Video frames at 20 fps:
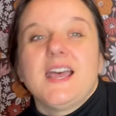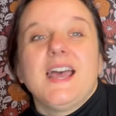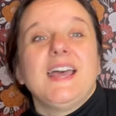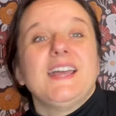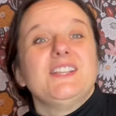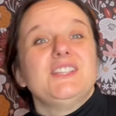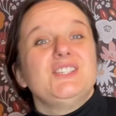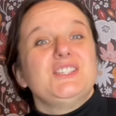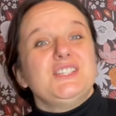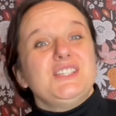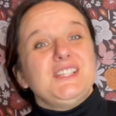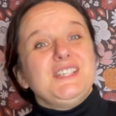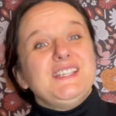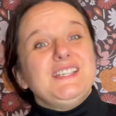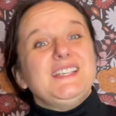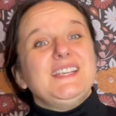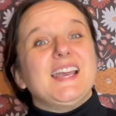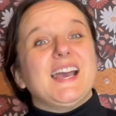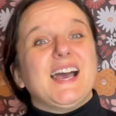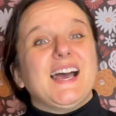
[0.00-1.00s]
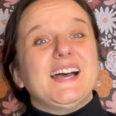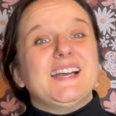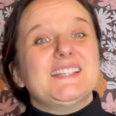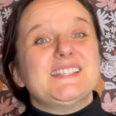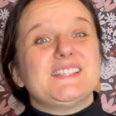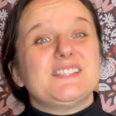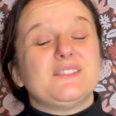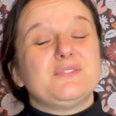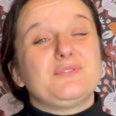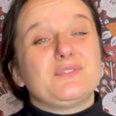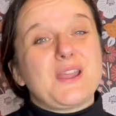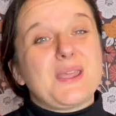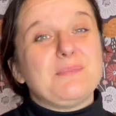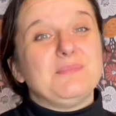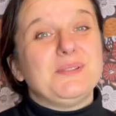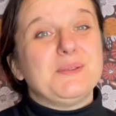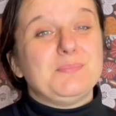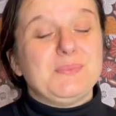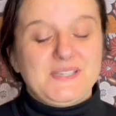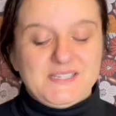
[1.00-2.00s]
and she has
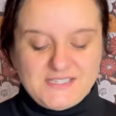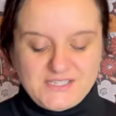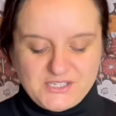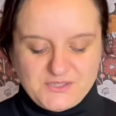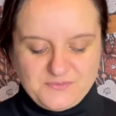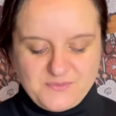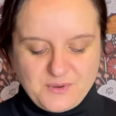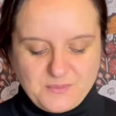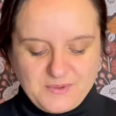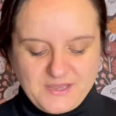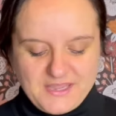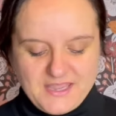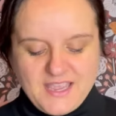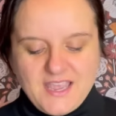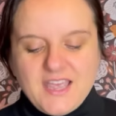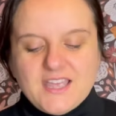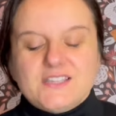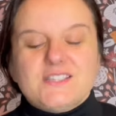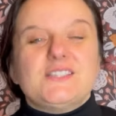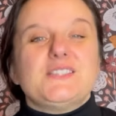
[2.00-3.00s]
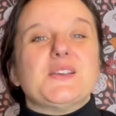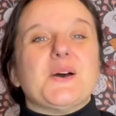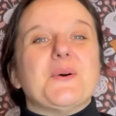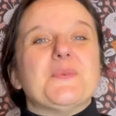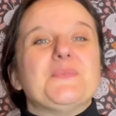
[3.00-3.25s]
framed the pieces for me. So